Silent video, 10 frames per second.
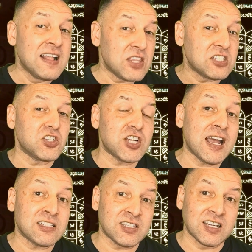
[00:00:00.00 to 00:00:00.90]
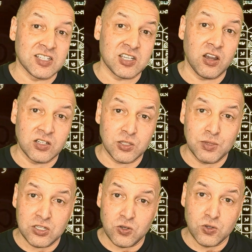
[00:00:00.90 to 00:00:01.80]
there's a chance that it's going to be
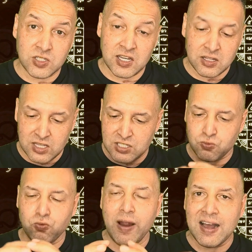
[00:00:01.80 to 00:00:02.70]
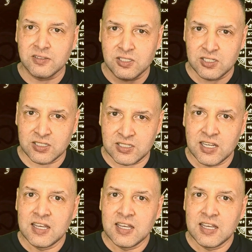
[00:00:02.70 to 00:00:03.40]
using these rounded